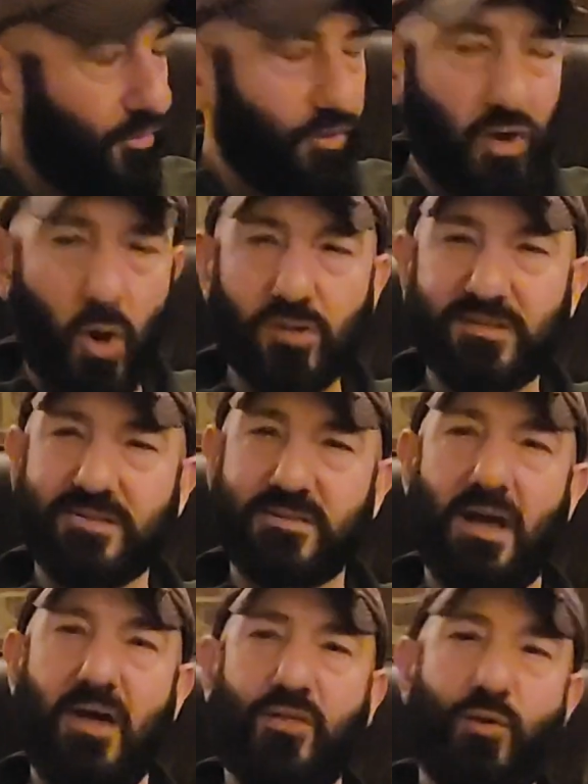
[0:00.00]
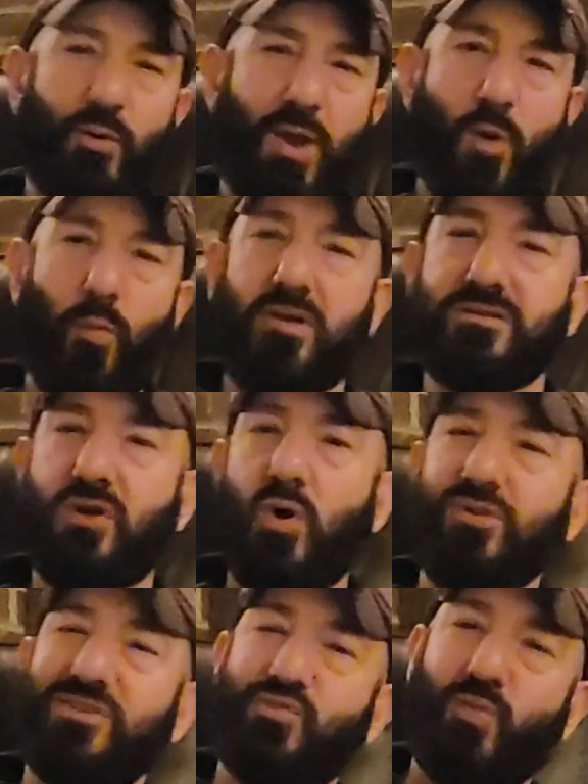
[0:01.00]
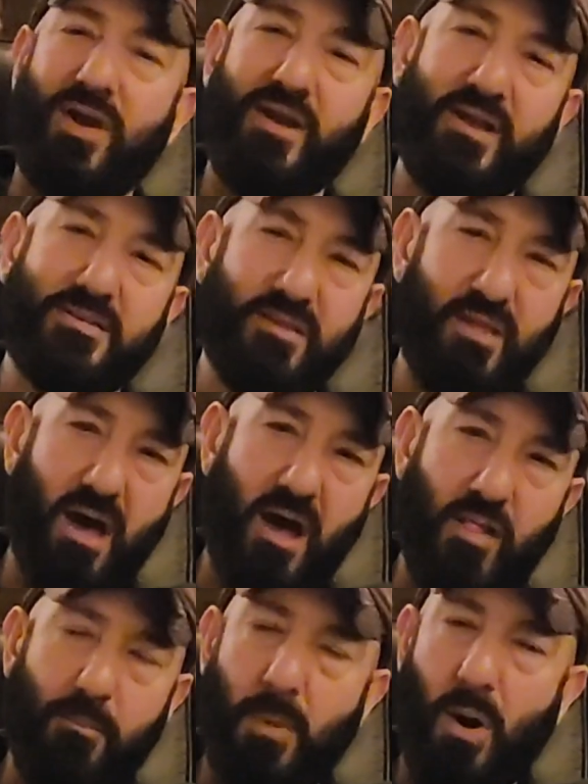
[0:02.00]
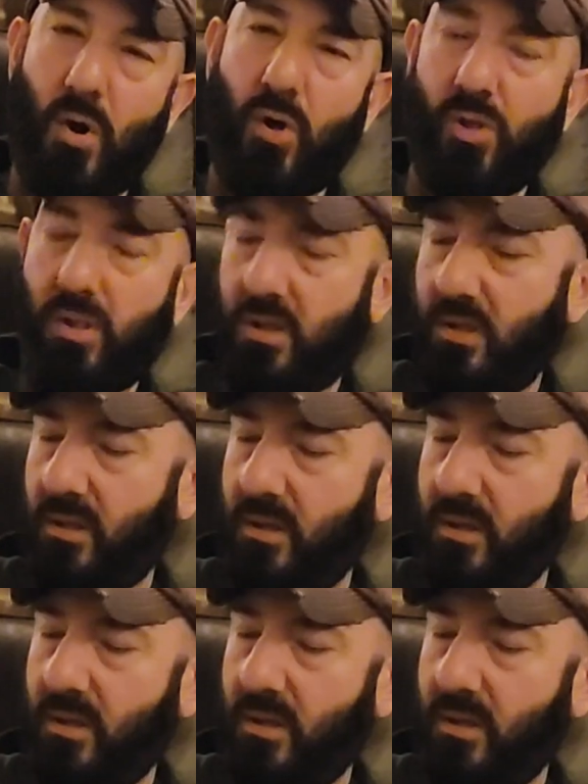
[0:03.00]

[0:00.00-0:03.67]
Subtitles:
coast of Scotland, on that west coast, it's right next to the Isle of Mull.